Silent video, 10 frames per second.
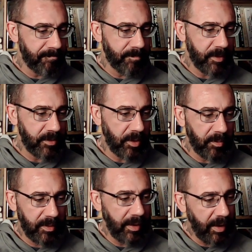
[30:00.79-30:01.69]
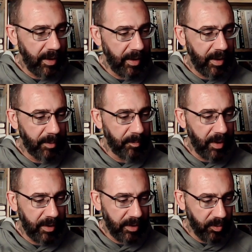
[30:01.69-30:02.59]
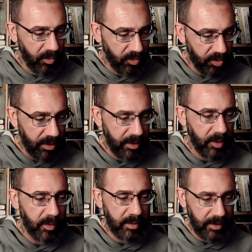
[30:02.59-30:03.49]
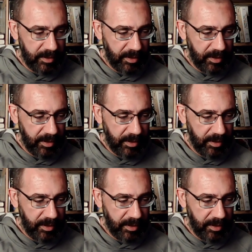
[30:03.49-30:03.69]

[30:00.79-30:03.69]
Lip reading: So I'm not going to really go into detail